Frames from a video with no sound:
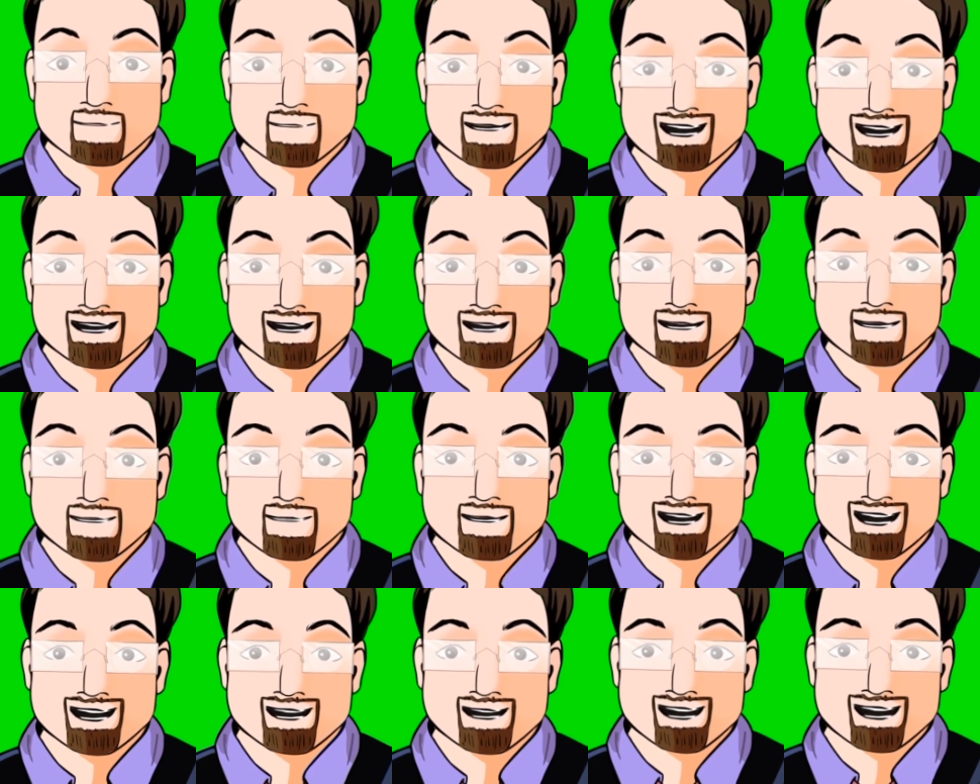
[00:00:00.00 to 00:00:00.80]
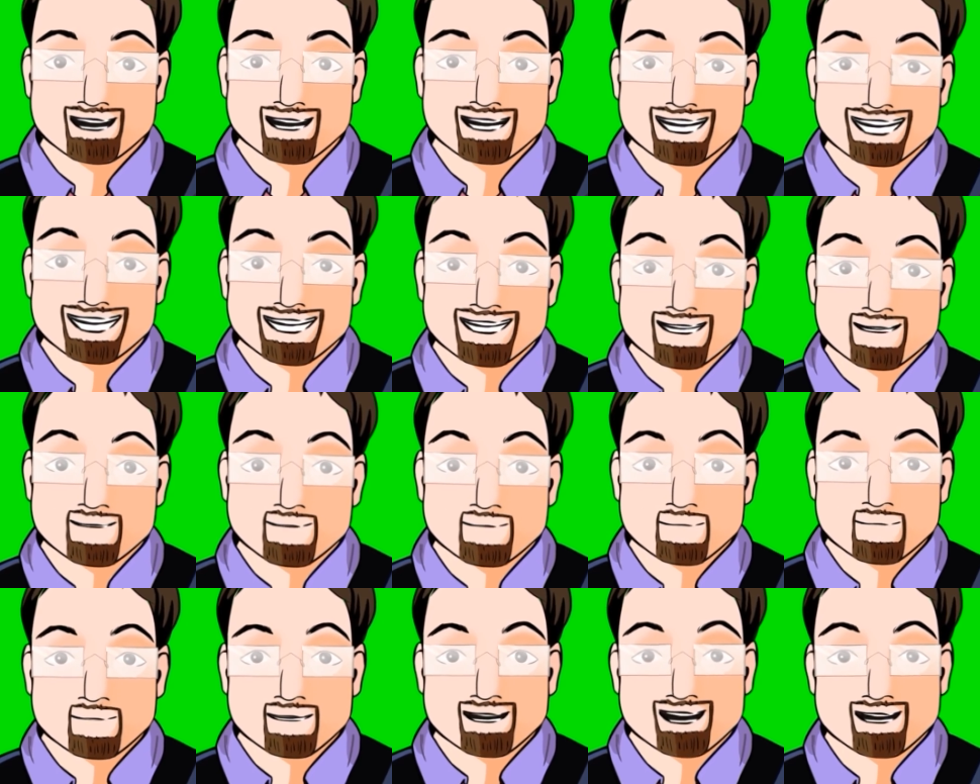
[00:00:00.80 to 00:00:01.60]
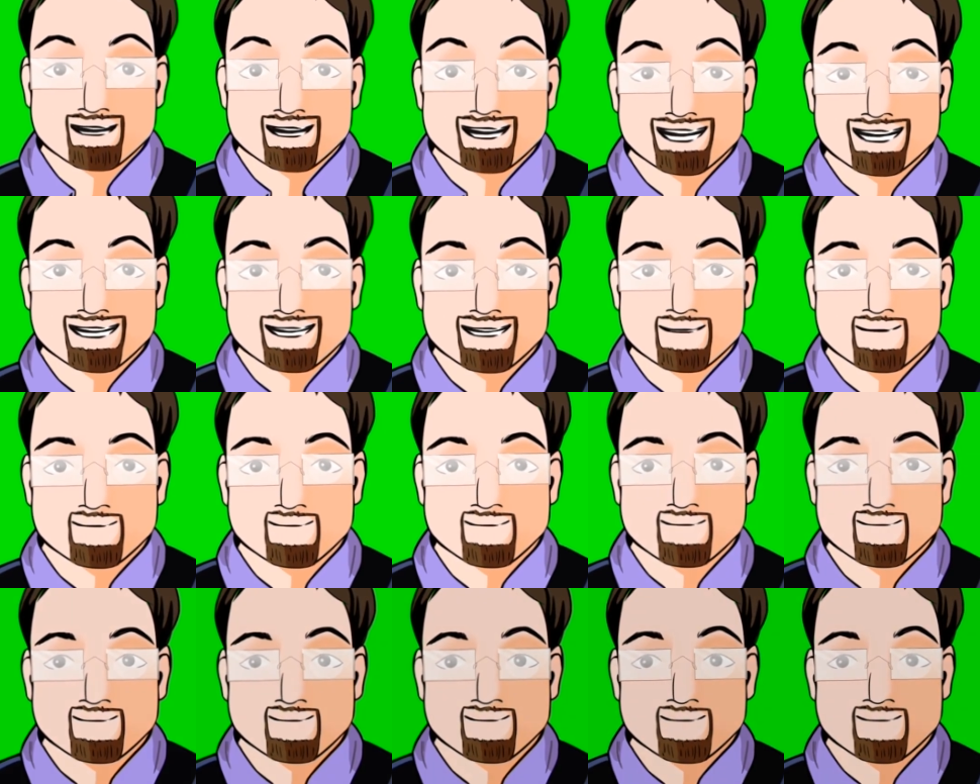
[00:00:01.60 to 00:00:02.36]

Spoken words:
with orientation projects.